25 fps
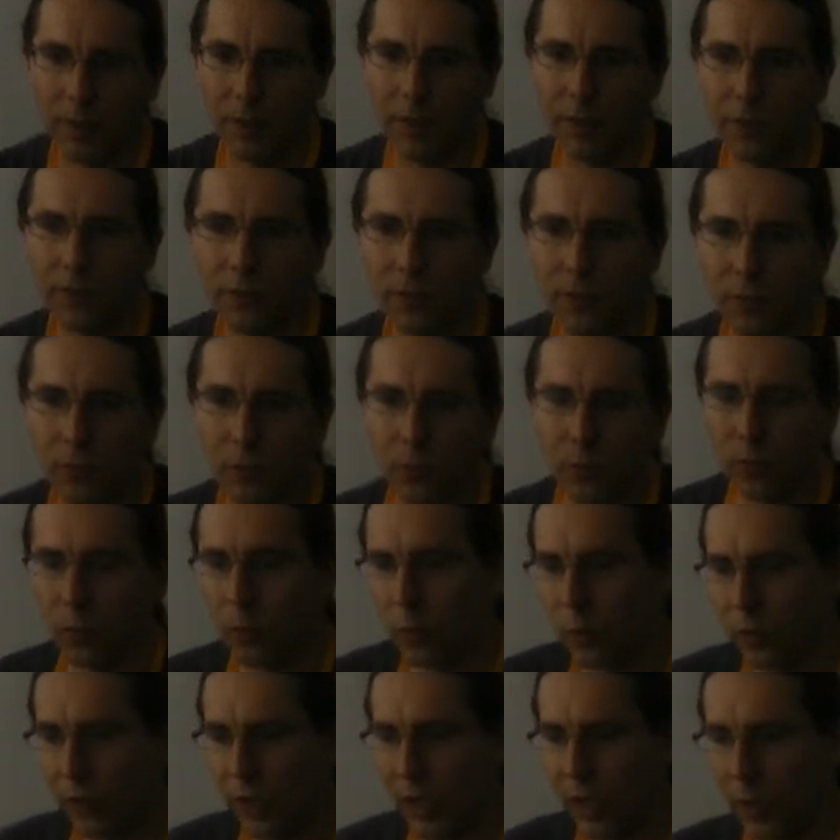this
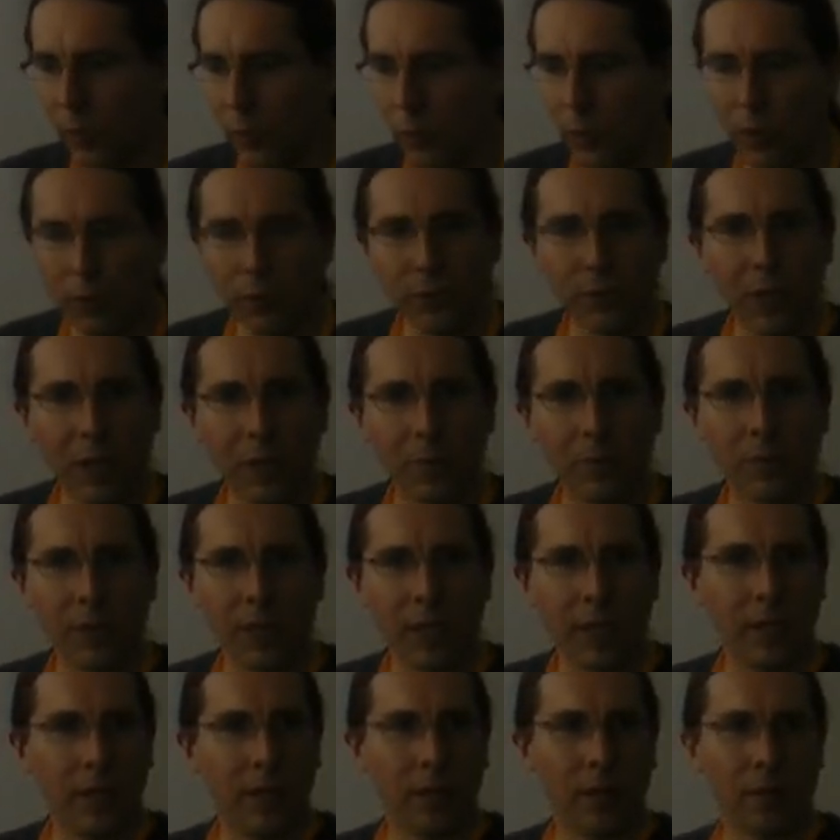will take real-time
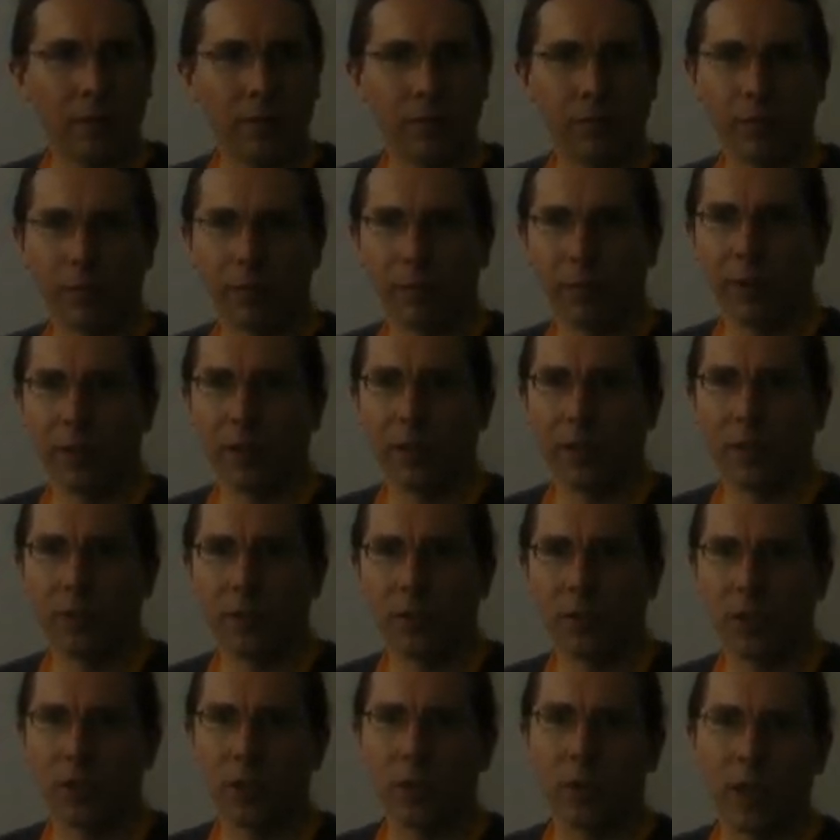data from the
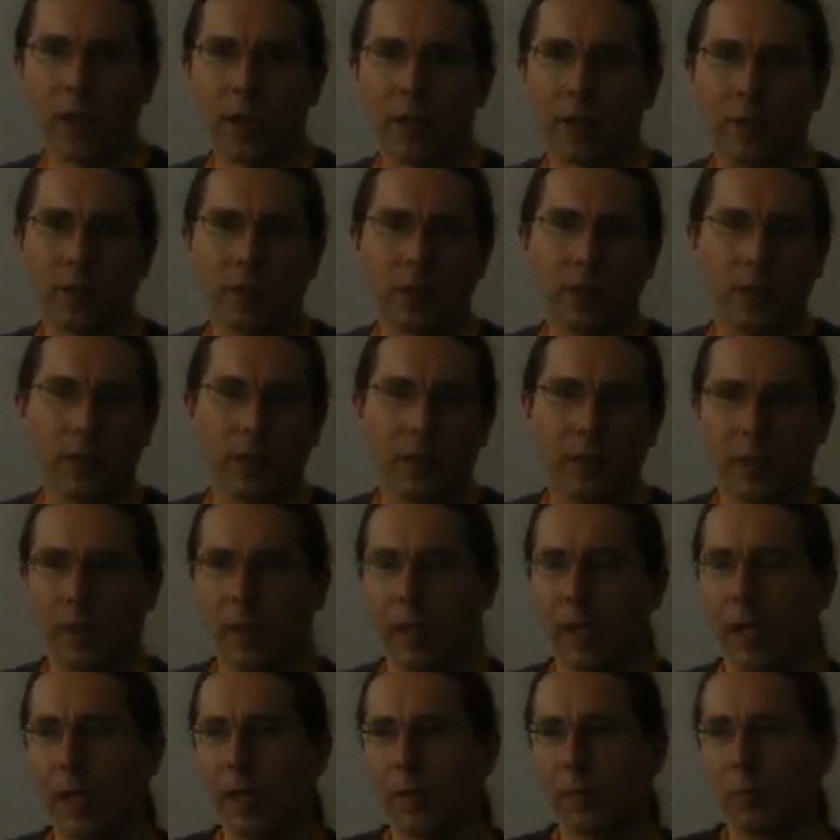LaserShow editor
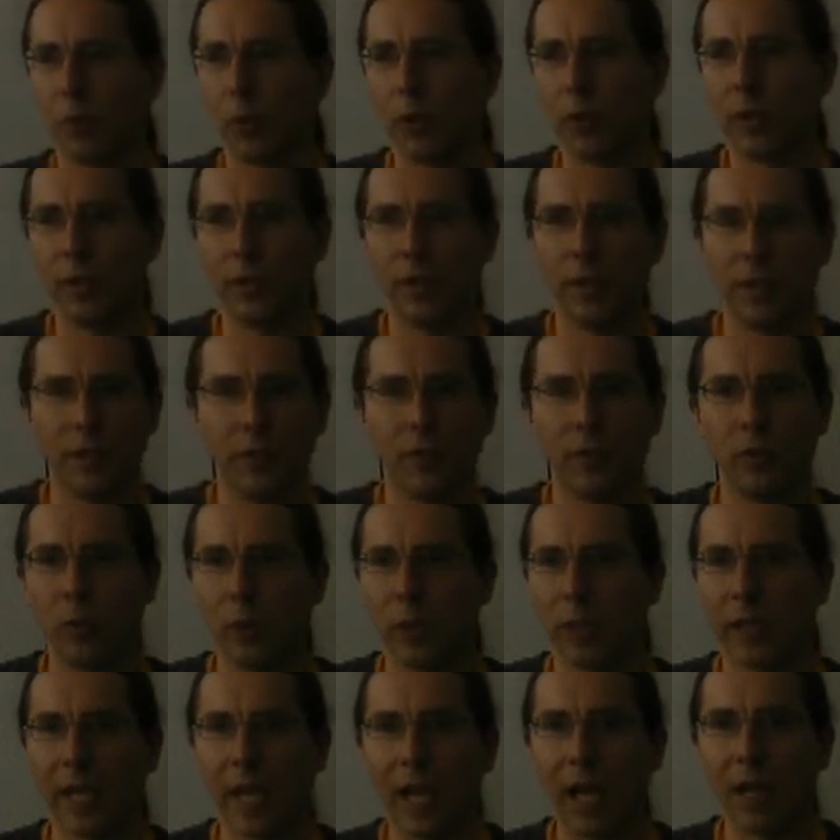and put it
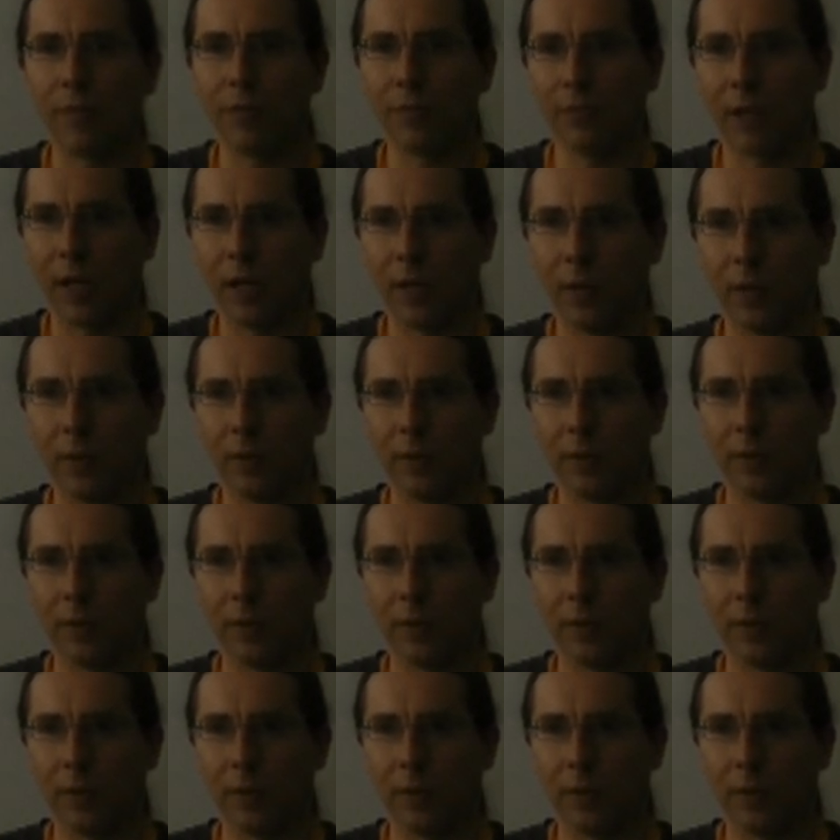into a cat file.